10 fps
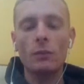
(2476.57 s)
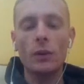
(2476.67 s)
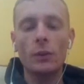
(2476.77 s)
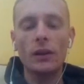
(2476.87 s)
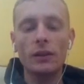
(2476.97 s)
we
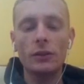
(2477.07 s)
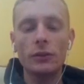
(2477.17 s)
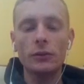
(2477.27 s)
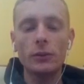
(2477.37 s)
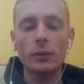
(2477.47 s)
wanted
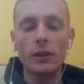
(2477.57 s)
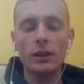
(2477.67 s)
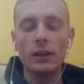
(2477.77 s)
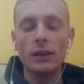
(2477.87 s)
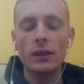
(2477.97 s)
to
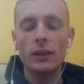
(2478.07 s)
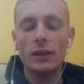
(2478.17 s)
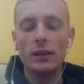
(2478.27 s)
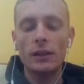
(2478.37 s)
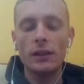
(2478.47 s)

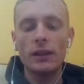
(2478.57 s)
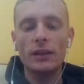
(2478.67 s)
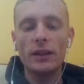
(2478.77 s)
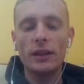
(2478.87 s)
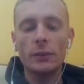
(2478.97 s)
uh,
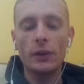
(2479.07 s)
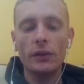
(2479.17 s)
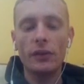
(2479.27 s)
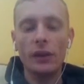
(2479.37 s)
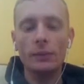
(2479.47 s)
attack one
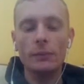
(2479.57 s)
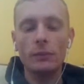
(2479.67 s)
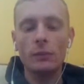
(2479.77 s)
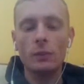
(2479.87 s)
of them